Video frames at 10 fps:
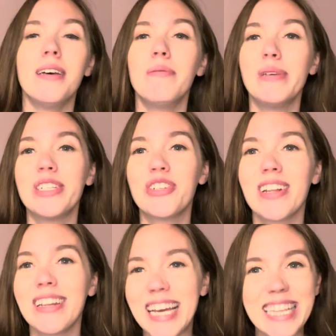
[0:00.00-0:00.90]
Make sure to
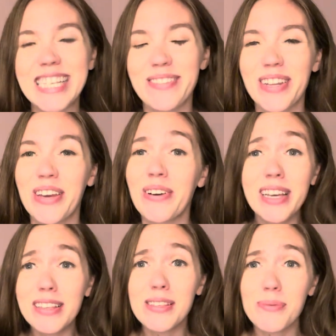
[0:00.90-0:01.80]
like this video,
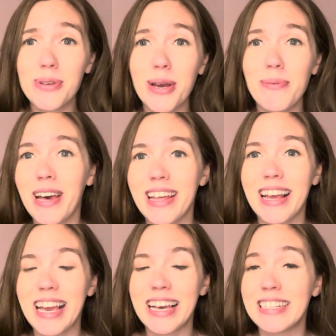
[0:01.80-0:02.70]
hit the subscribe button,
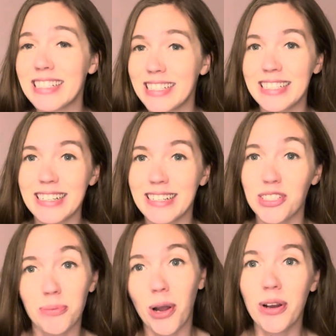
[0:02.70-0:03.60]
and until
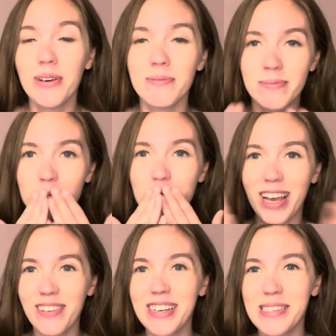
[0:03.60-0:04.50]
tomorrow,
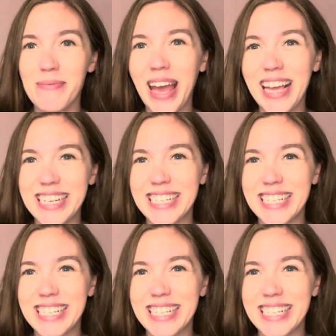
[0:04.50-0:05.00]
adios, bye.